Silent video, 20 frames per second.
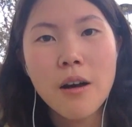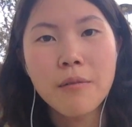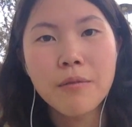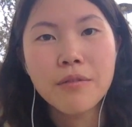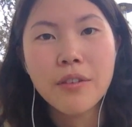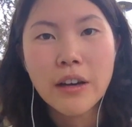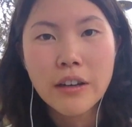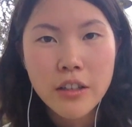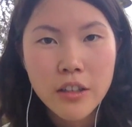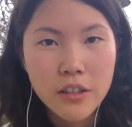
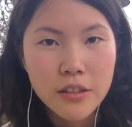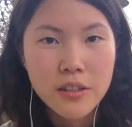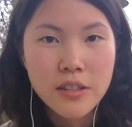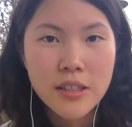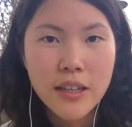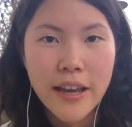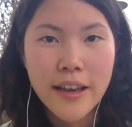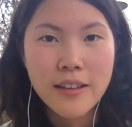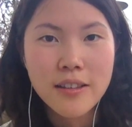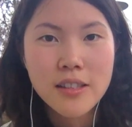find cures to
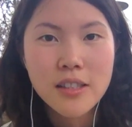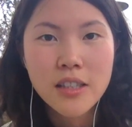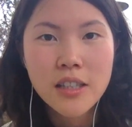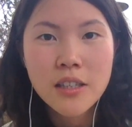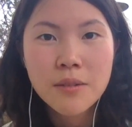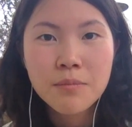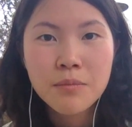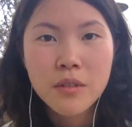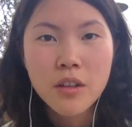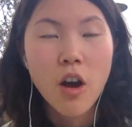cancer,
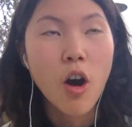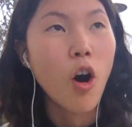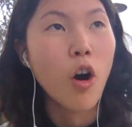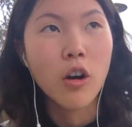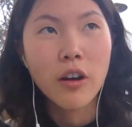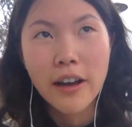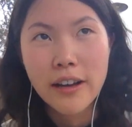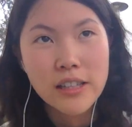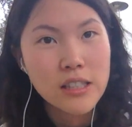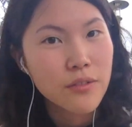all
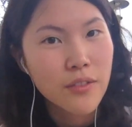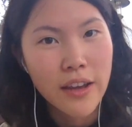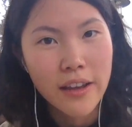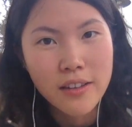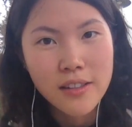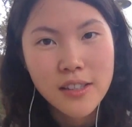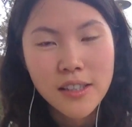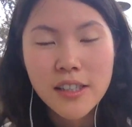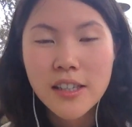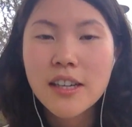kinds of
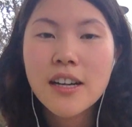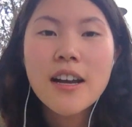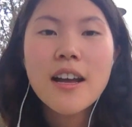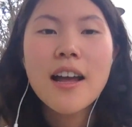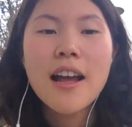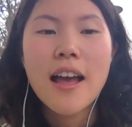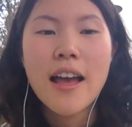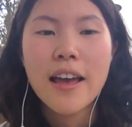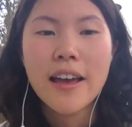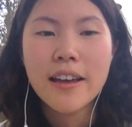cancer.
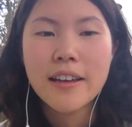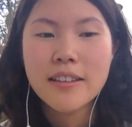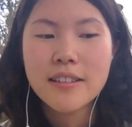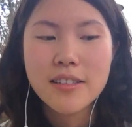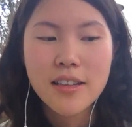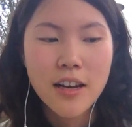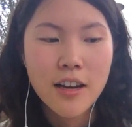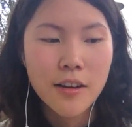And